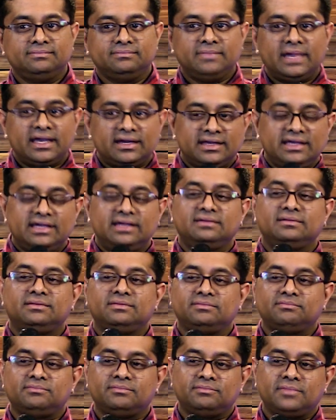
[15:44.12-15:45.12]
Mary and
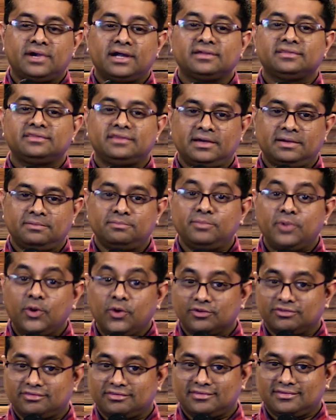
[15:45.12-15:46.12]
Martha
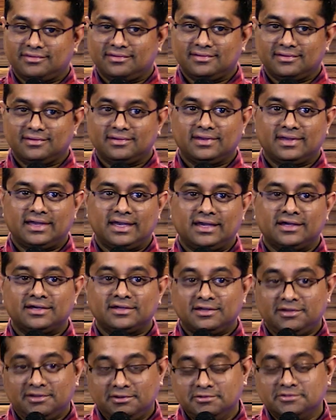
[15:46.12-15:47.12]
both
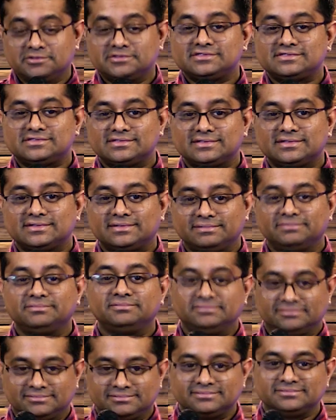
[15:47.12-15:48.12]
accused,
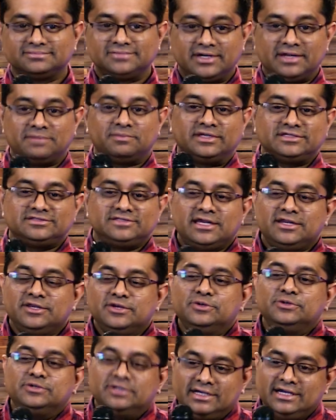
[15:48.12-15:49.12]
pretty much. They
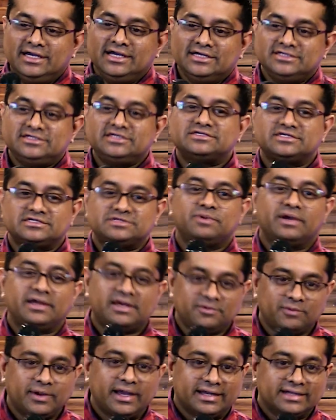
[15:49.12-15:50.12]
knew Jesus
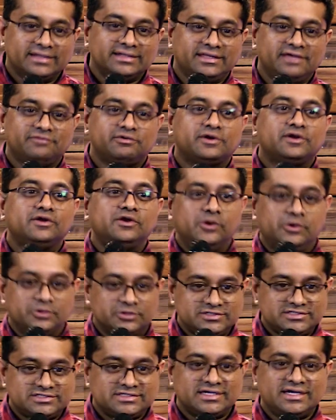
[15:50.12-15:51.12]
very well. They were
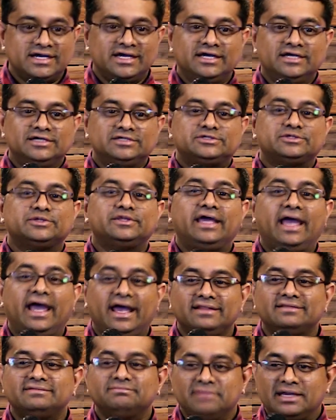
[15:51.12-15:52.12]
close, so they
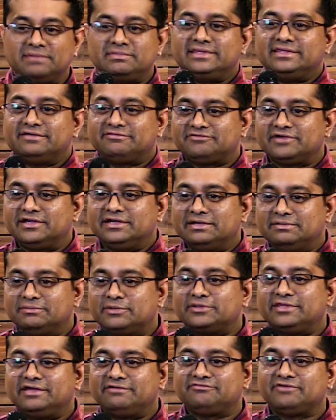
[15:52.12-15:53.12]
had maybe the freedom
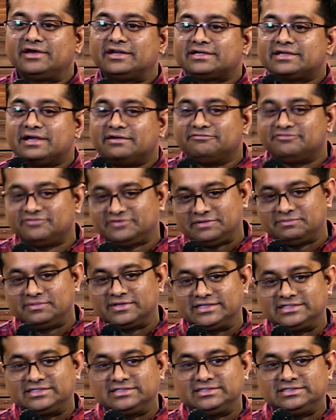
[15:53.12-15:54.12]
or they felt
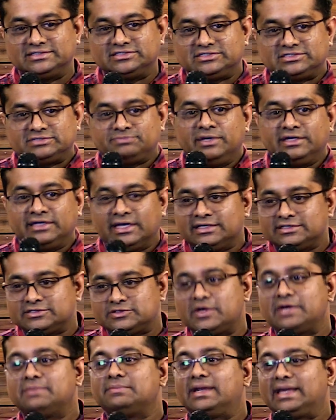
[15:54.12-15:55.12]
comfortable speaking
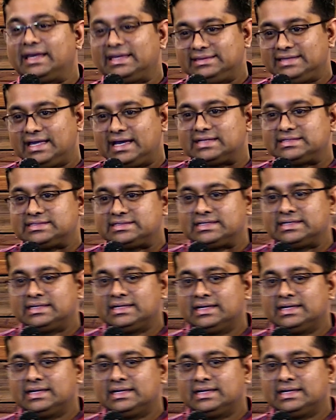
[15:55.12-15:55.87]
to him like that.